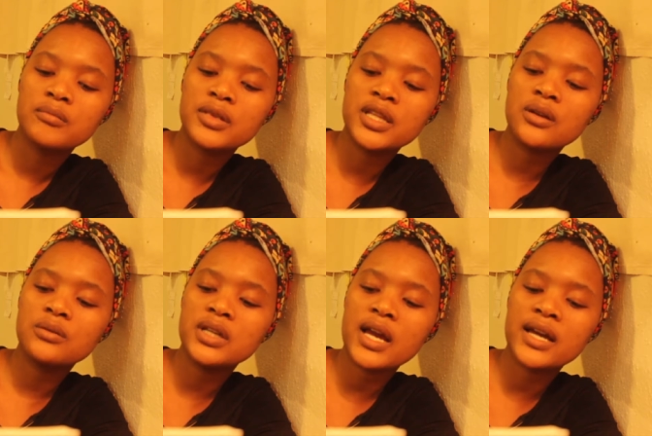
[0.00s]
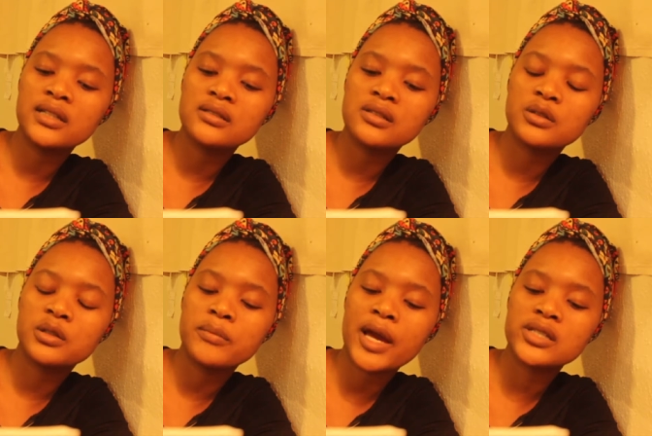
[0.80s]
But that only added to
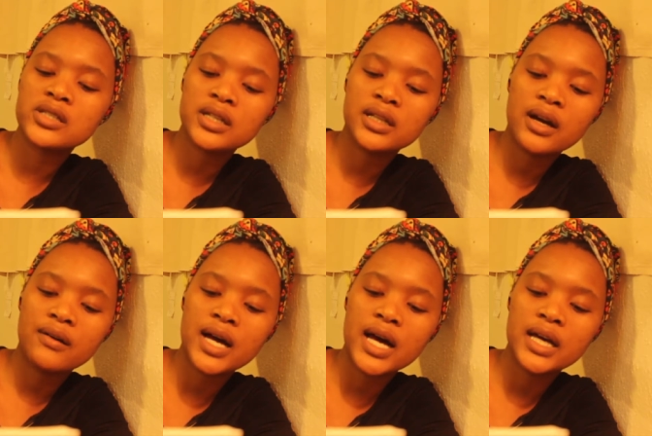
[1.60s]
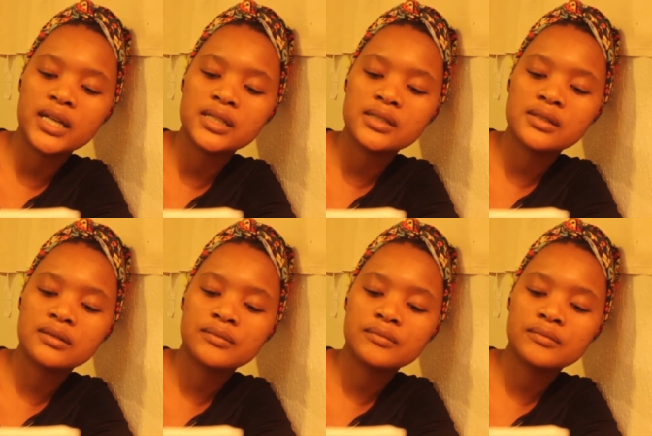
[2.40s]
their magic in our eyes.